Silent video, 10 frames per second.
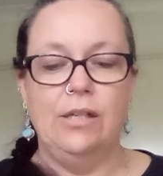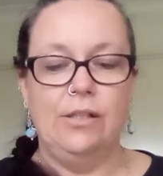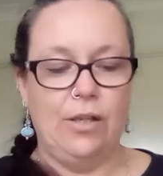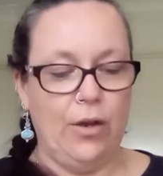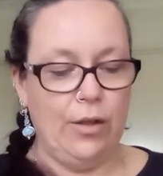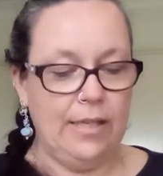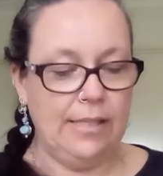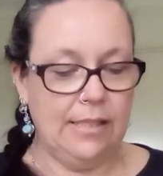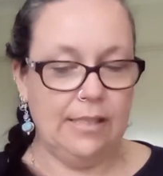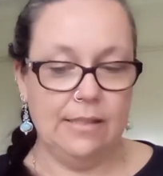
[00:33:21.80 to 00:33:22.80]
So
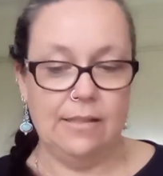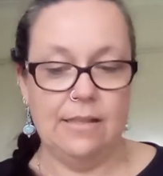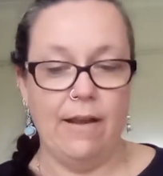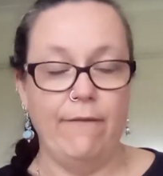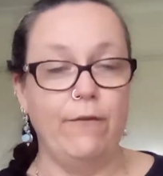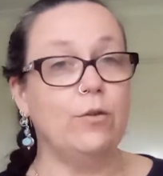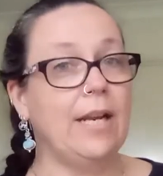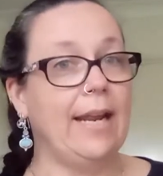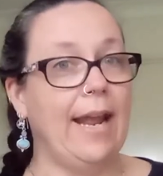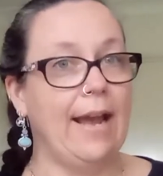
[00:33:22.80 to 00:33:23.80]
this is
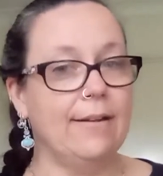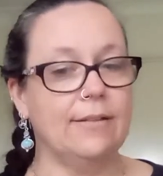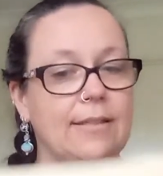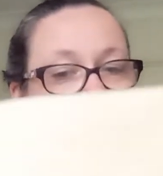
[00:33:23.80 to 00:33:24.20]
14 count